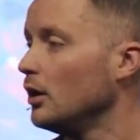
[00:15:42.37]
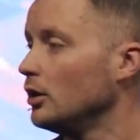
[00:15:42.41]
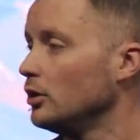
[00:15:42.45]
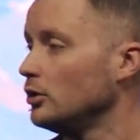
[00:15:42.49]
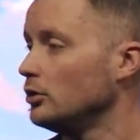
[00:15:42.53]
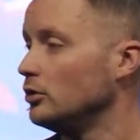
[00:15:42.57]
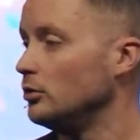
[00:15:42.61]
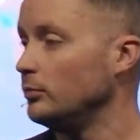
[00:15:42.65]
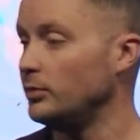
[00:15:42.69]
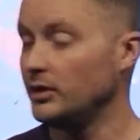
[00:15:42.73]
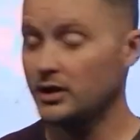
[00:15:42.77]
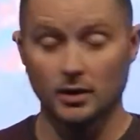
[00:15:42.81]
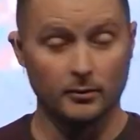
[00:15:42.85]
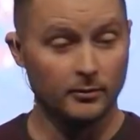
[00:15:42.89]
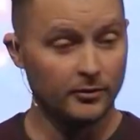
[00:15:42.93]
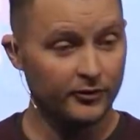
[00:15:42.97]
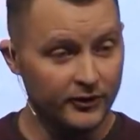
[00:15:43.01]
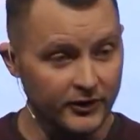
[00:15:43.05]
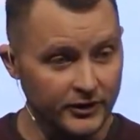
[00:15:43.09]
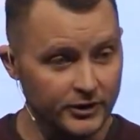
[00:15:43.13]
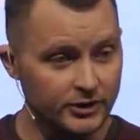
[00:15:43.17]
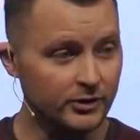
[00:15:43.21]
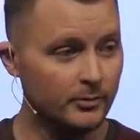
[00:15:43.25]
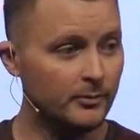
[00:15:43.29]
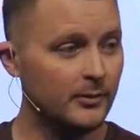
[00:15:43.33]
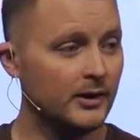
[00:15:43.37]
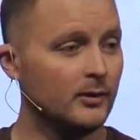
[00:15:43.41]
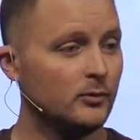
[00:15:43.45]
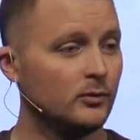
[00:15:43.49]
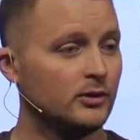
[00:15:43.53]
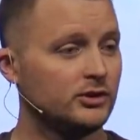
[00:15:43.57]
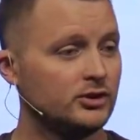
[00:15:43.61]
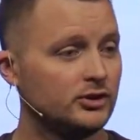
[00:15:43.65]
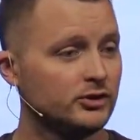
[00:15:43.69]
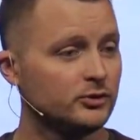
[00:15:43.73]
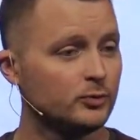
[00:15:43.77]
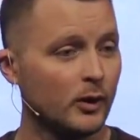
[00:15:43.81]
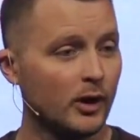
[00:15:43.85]
you become a fisherman,
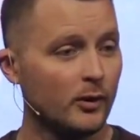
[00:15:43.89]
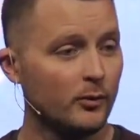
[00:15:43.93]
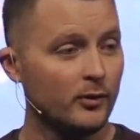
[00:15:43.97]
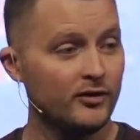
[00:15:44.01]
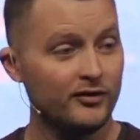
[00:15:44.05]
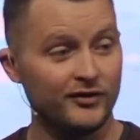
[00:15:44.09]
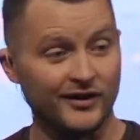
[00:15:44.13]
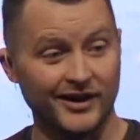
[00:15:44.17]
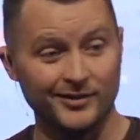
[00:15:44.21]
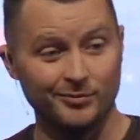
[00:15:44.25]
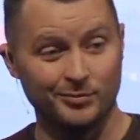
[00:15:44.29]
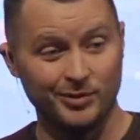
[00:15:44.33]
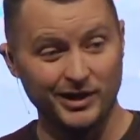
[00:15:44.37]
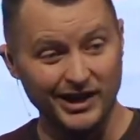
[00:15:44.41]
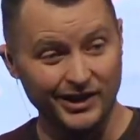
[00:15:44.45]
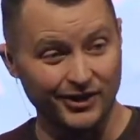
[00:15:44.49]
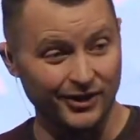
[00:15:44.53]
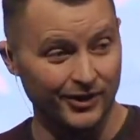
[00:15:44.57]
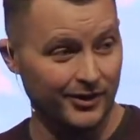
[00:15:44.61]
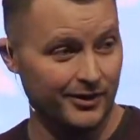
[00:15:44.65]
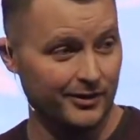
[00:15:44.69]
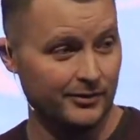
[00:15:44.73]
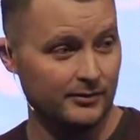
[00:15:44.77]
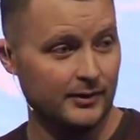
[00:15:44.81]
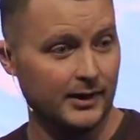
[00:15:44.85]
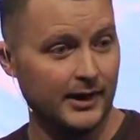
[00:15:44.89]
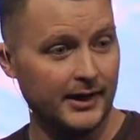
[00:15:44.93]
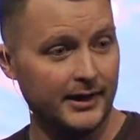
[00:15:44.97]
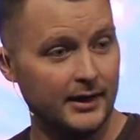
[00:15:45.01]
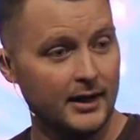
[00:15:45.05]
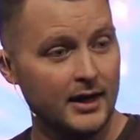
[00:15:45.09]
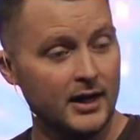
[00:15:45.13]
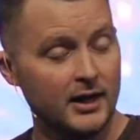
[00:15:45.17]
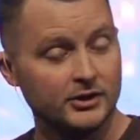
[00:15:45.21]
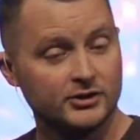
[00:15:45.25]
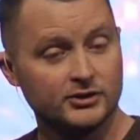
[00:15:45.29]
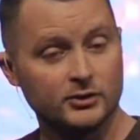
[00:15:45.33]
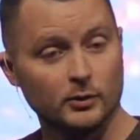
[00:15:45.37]
which is where we find Peter, right?
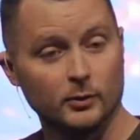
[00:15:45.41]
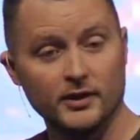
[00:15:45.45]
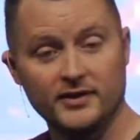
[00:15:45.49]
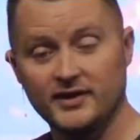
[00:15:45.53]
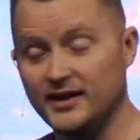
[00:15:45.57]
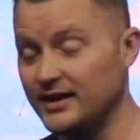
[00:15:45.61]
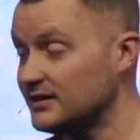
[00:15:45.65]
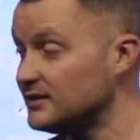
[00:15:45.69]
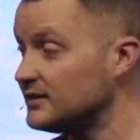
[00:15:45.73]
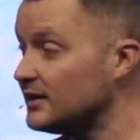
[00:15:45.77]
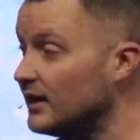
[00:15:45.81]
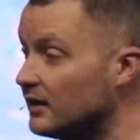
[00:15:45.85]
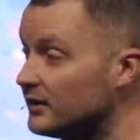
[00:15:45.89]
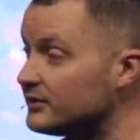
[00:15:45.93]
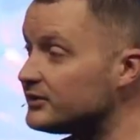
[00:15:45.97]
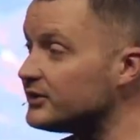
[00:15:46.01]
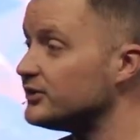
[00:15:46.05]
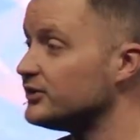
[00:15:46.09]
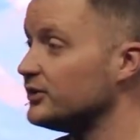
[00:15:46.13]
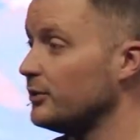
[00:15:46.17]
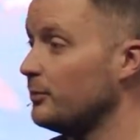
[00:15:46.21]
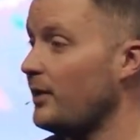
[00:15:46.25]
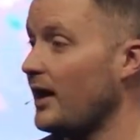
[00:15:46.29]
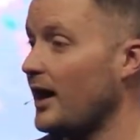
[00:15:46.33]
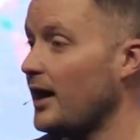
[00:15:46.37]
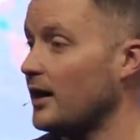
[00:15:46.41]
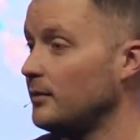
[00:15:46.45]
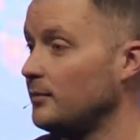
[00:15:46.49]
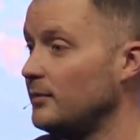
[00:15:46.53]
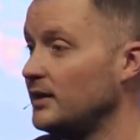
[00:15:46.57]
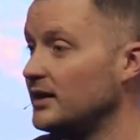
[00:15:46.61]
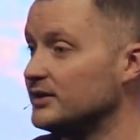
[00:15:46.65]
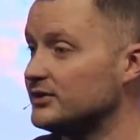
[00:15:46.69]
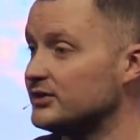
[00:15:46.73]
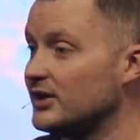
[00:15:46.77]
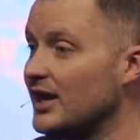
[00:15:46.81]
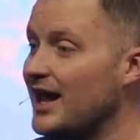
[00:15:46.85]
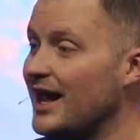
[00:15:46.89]
So what that tells us about him
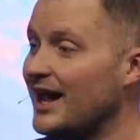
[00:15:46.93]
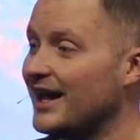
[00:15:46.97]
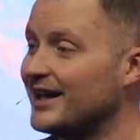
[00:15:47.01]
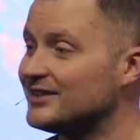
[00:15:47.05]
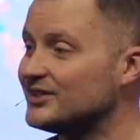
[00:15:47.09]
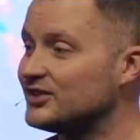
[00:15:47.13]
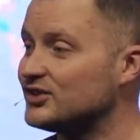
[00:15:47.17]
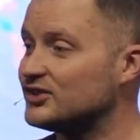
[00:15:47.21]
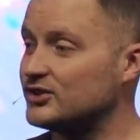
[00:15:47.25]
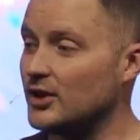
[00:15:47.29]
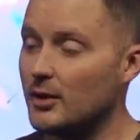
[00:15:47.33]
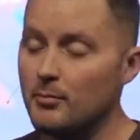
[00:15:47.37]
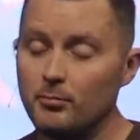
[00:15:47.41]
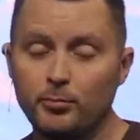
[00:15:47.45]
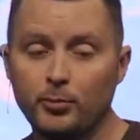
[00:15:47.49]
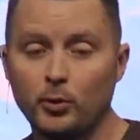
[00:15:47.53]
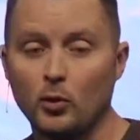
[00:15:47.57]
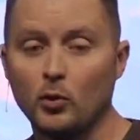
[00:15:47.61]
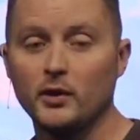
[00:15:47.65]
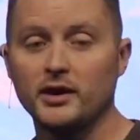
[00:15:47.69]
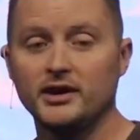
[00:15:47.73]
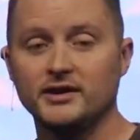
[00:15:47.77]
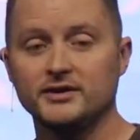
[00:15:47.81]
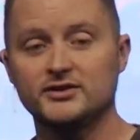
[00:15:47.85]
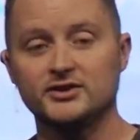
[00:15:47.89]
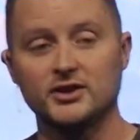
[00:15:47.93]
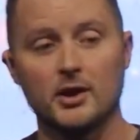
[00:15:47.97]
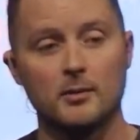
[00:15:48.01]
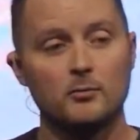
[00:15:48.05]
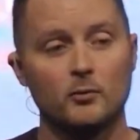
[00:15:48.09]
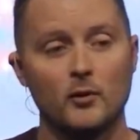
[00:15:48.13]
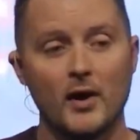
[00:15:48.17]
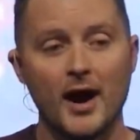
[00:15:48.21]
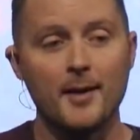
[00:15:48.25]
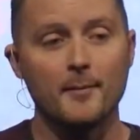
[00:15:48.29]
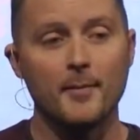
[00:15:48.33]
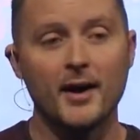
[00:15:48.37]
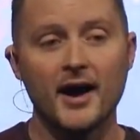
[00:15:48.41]
is, at some point, some
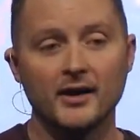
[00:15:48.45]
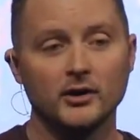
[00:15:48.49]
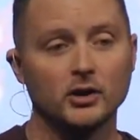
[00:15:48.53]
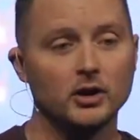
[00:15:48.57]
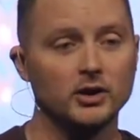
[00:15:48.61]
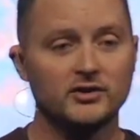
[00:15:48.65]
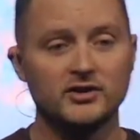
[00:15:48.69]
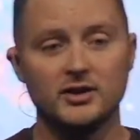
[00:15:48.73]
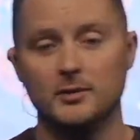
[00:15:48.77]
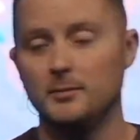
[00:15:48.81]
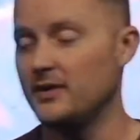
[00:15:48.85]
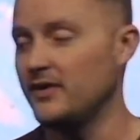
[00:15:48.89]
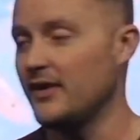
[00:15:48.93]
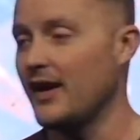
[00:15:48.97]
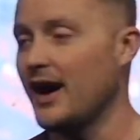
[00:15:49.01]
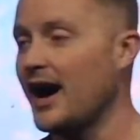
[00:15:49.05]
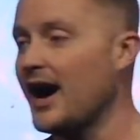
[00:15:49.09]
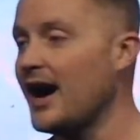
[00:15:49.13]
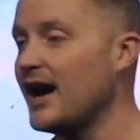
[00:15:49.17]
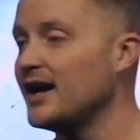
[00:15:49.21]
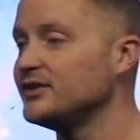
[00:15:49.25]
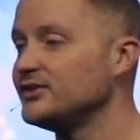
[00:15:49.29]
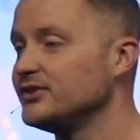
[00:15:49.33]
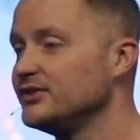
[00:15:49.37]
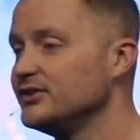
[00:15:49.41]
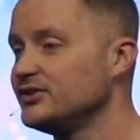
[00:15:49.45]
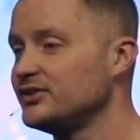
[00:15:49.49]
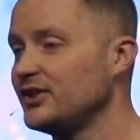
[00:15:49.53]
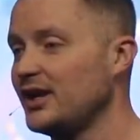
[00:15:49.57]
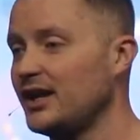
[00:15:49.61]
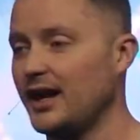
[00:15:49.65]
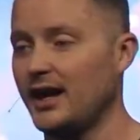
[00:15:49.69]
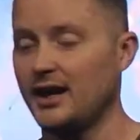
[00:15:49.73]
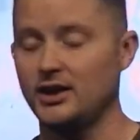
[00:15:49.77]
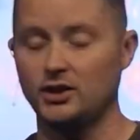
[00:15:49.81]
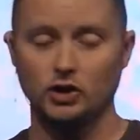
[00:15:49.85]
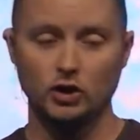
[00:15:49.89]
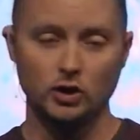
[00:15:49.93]
rabbi looked him in the eyes and said,
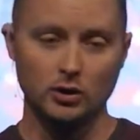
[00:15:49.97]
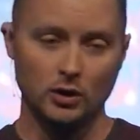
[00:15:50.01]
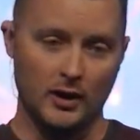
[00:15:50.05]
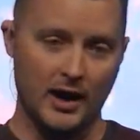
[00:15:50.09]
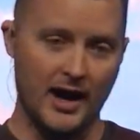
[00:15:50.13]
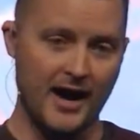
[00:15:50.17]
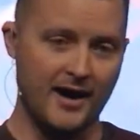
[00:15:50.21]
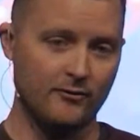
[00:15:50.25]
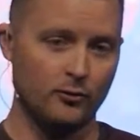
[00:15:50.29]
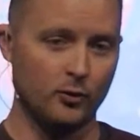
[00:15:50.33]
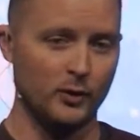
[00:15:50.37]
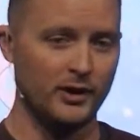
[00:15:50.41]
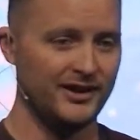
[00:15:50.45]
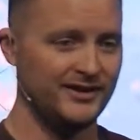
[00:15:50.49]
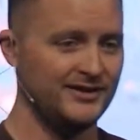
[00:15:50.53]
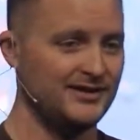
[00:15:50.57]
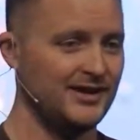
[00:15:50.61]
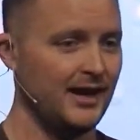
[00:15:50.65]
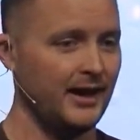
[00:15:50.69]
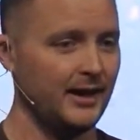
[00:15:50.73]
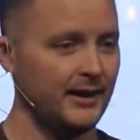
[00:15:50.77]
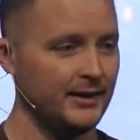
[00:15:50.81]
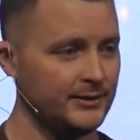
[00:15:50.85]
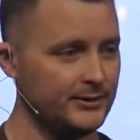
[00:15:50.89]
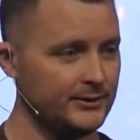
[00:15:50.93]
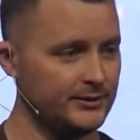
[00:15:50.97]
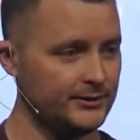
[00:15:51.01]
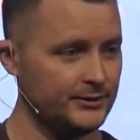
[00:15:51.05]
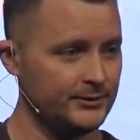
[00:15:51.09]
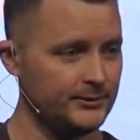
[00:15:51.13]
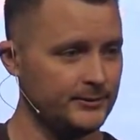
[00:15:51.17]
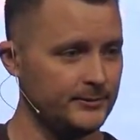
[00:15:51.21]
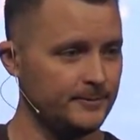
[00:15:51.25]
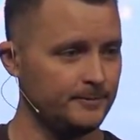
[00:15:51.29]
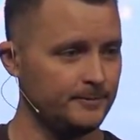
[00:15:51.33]
hey, you don't have what it takes.